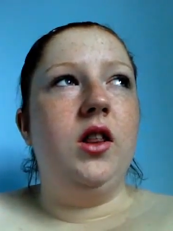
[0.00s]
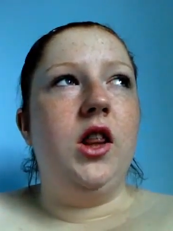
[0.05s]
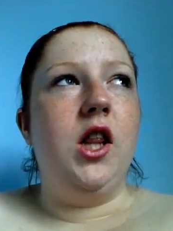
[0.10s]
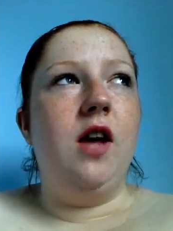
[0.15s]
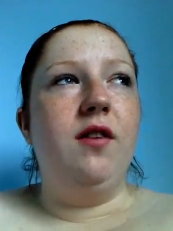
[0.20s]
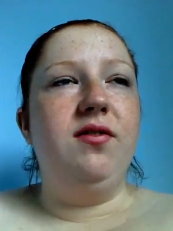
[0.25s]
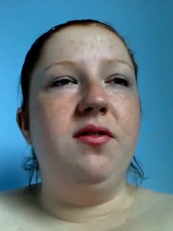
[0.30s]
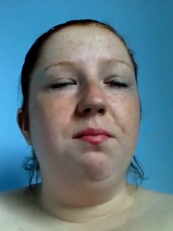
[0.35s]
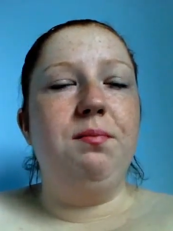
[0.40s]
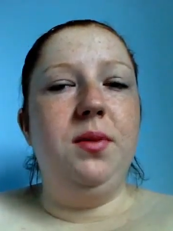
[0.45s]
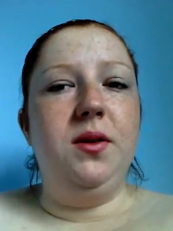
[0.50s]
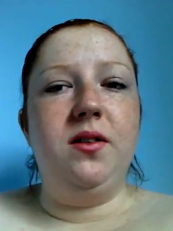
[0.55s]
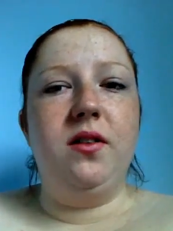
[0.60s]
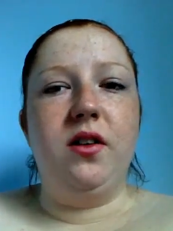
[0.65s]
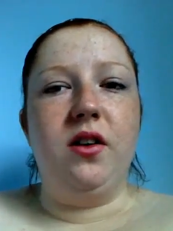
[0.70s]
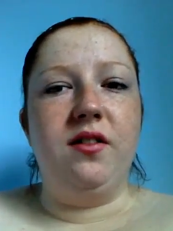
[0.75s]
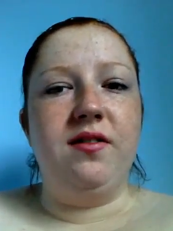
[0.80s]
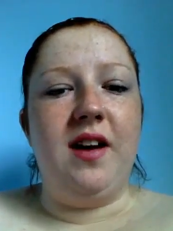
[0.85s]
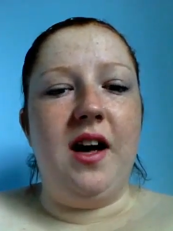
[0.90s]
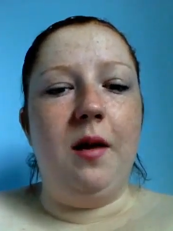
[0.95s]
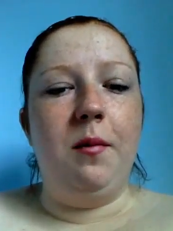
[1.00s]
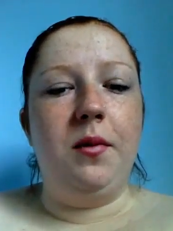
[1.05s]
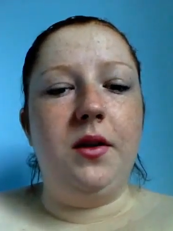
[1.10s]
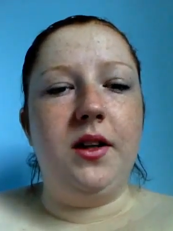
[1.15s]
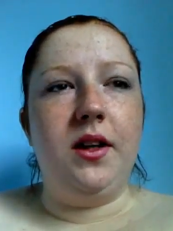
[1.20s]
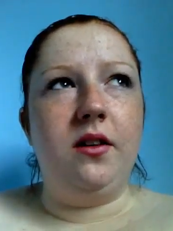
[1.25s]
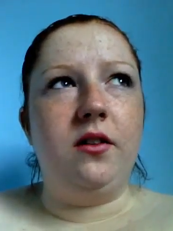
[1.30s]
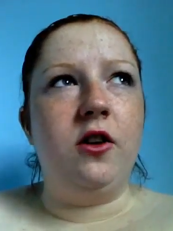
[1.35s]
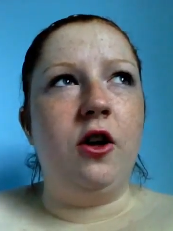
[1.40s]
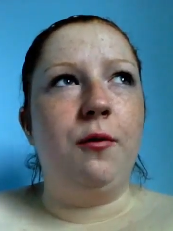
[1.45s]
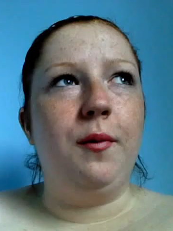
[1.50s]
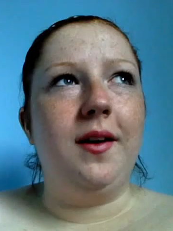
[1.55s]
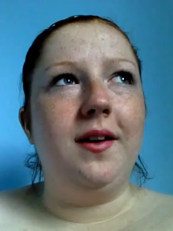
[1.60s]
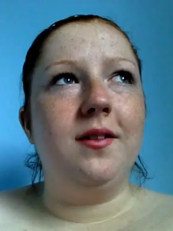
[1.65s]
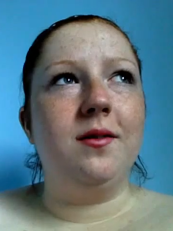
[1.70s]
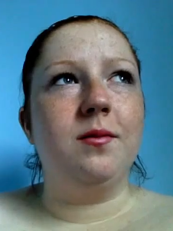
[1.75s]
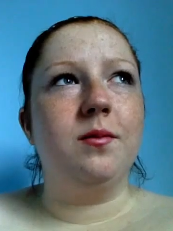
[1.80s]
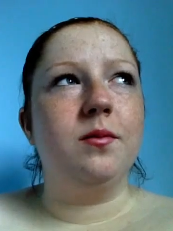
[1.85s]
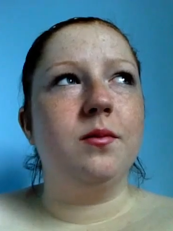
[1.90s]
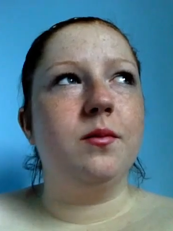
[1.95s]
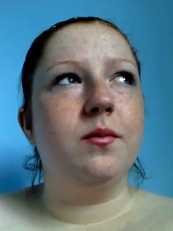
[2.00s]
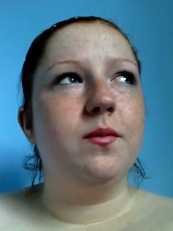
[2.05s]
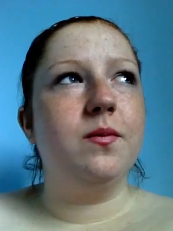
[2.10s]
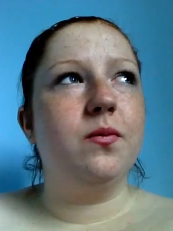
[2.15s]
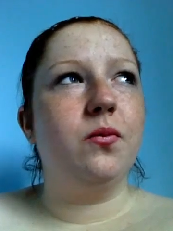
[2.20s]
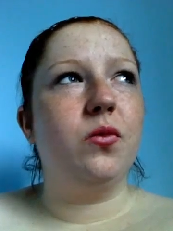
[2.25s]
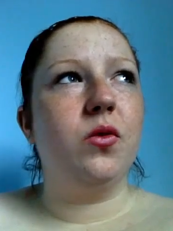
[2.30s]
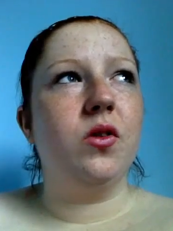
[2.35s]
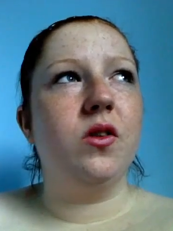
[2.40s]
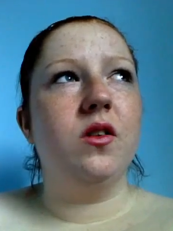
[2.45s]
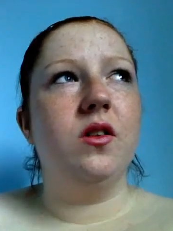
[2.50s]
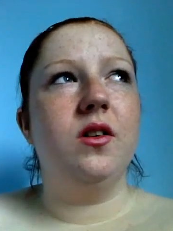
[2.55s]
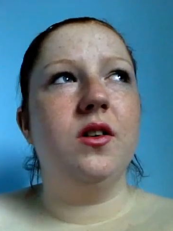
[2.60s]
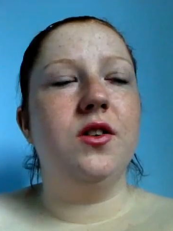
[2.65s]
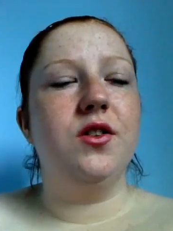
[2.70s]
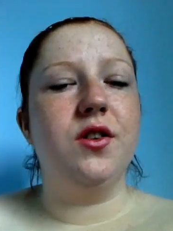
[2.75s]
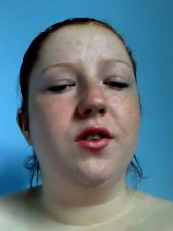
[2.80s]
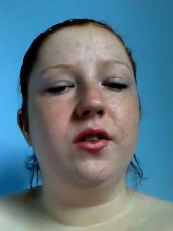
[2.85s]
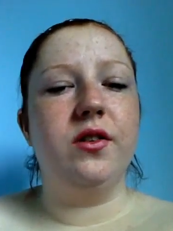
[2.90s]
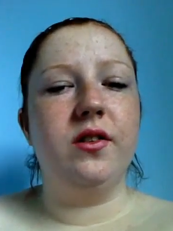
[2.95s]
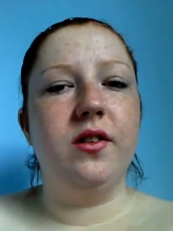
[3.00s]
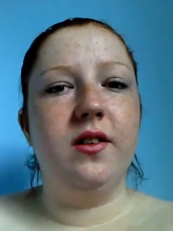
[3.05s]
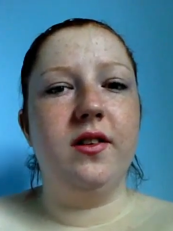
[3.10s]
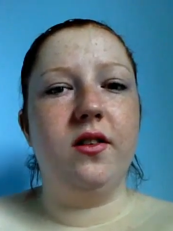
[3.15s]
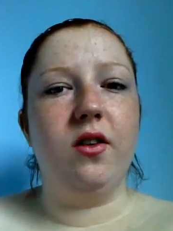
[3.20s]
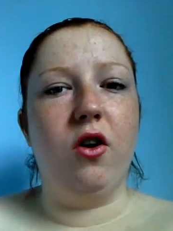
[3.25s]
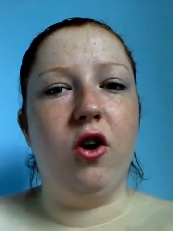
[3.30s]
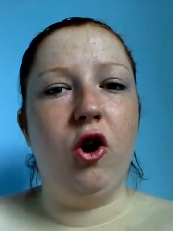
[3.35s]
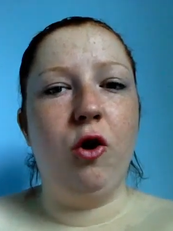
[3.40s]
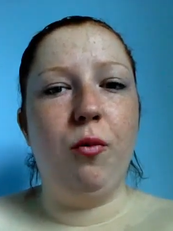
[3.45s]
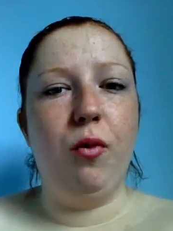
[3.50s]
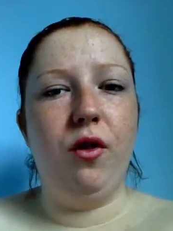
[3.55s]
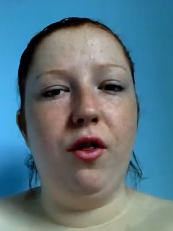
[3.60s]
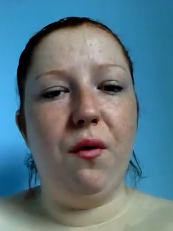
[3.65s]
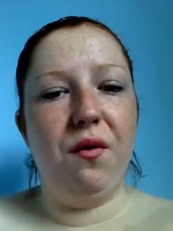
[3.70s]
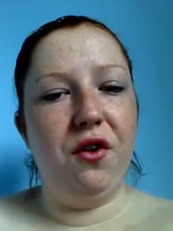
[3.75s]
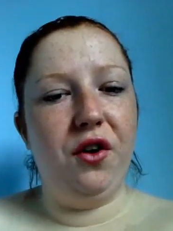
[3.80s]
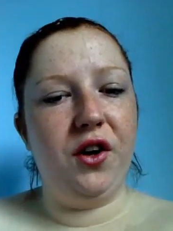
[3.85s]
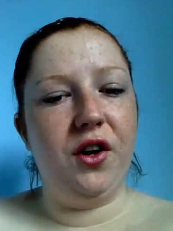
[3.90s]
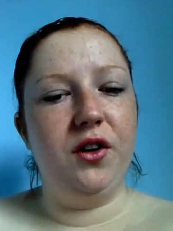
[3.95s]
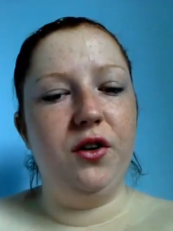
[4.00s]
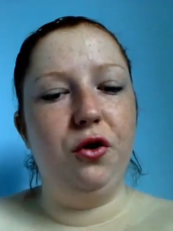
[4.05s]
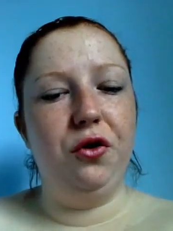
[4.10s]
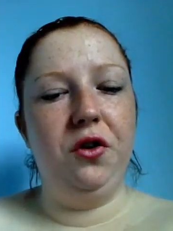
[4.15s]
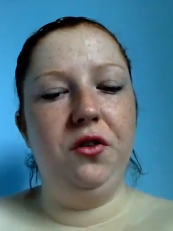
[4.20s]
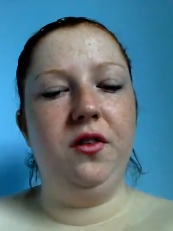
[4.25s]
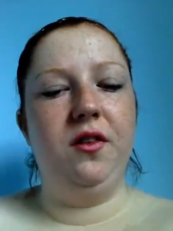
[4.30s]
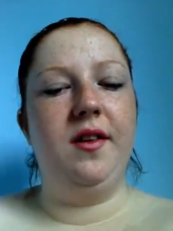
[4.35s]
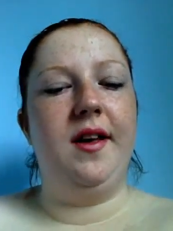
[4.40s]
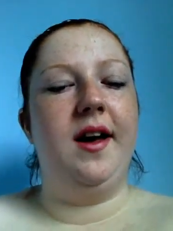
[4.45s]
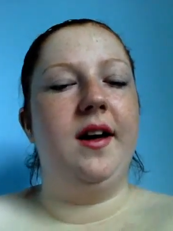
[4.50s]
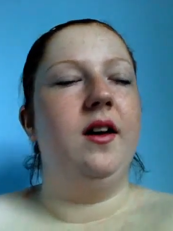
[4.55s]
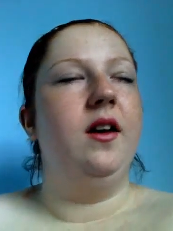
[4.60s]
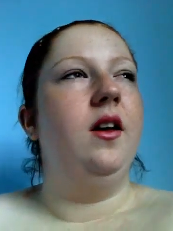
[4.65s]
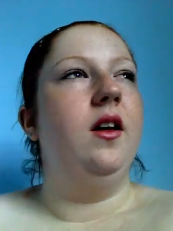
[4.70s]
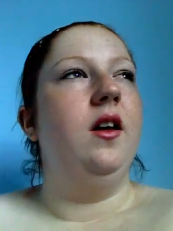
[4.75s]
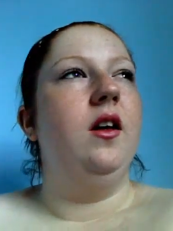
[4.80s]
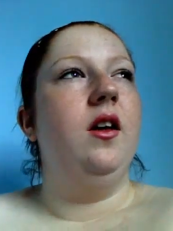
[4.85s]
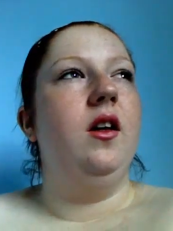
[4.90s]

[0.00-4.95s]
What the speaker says: Love and peace to their families, you know what I mean? It's just horrible that there can be things like that.